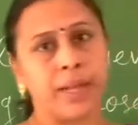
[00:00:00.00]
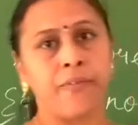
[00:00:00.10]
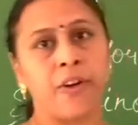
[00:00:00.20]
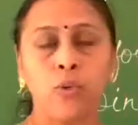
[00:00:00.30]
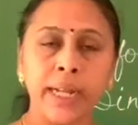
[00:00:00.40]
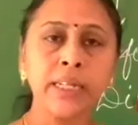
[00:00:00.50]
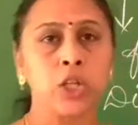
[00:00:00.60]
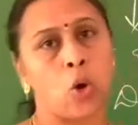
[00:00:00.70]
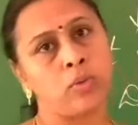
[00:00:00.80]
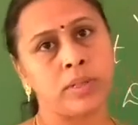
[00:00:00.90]
found in
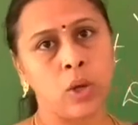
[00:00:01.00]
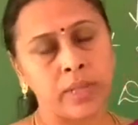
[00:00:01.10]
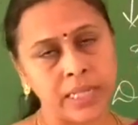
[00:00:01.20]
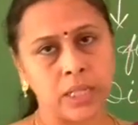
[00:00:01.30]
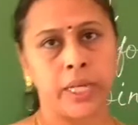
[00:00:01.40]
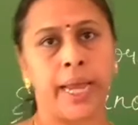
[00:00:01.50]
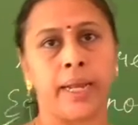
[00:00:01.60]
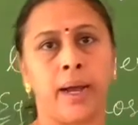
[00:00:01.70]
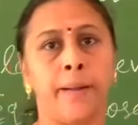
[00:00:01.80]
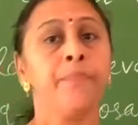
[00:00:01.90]
southeast
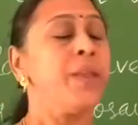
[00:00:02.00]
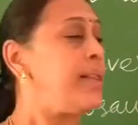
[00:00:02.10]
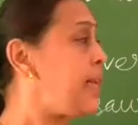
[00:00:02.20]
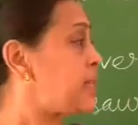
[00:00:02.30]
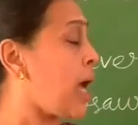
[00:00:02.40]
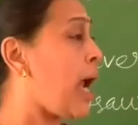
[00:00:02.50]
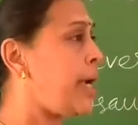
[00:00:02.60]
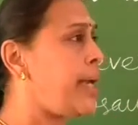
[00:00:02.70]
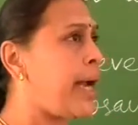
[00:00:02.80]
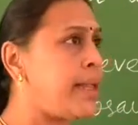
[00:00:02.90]
China. These
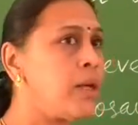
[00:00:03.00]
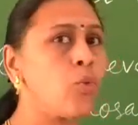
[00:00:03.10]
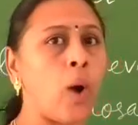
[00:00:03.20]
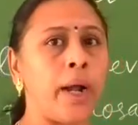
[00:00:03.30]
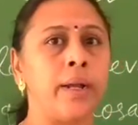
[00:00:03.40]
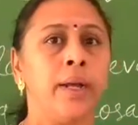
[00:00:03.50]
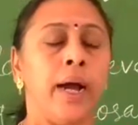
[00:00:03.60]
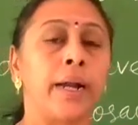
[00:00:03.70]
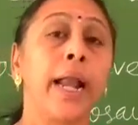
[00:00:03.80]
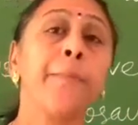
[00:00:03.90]
and another one,
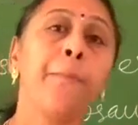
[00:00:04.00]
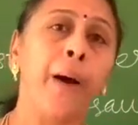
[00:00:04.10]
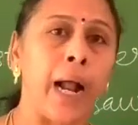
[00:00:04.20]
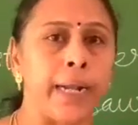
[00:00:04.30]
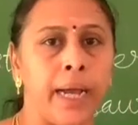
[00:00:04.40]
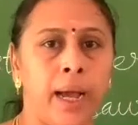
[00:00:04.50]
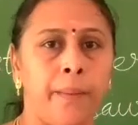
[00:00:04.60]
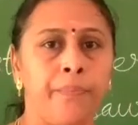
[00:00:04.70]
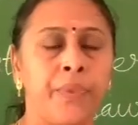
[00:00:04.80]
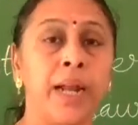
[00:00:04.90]
red panda.
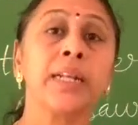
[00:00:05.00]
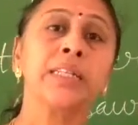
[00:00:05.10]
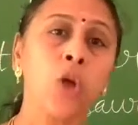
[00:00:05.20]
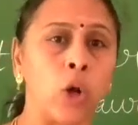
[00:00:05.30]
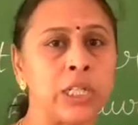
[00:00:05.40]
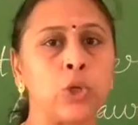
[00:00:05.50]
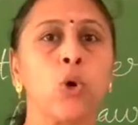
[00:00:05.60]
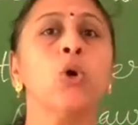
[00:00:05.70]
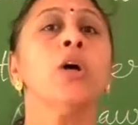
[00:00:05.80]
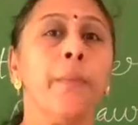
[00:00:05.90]
It is
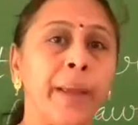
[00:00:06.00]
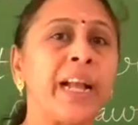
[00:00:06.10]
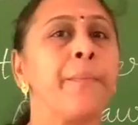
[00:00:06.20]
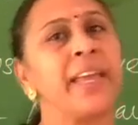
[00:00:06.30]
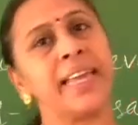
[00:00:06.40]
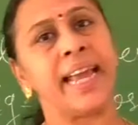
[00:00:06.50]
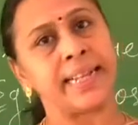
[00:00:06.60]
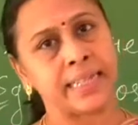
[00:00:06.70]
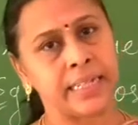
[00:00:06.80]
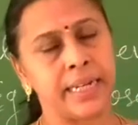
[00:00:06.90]
also becoming
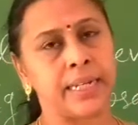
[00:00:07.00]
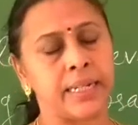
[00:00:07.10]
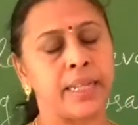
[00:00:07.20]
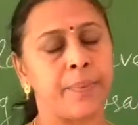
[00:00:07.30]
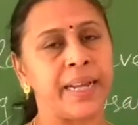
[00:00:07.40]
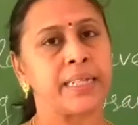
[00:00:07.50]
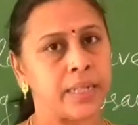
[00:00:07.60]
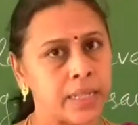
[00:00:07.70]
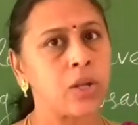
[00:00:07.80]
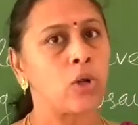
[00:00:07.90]
extinct. That means
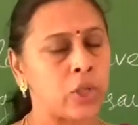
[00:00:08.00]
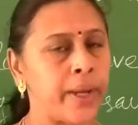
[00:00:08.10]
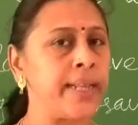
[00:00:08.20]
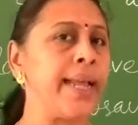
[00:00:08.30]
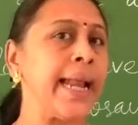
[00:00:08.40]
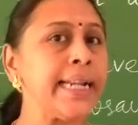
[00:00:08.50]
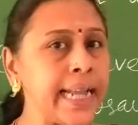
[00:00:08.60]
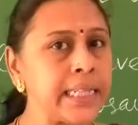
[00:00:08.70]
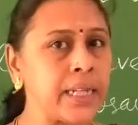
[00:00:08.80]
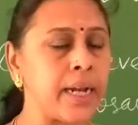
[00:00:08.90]
it is also in the
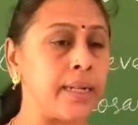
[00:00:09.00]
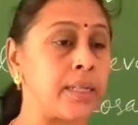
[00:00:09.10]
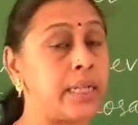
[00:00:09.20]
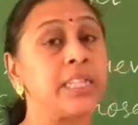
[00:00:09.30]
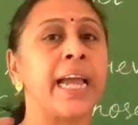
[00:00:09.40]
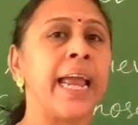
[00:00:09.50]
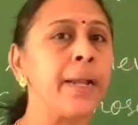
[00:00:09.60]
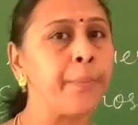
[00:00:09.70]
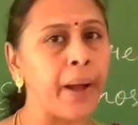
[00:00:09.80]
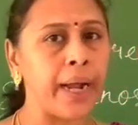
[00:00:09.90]
endangered list.
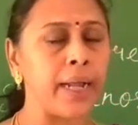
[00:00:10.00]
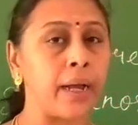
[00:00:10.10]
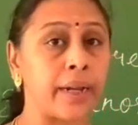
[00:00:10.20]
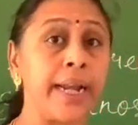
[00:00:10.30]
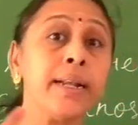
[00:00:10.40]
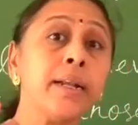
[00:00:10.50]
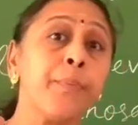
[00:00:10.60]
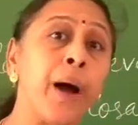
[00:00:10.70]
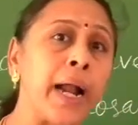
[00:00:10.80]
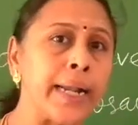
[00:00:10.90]
Giant panda,
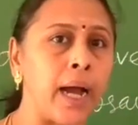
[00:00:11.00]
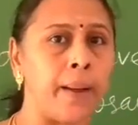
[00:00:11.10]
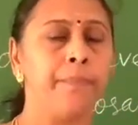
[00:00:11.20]
red panda.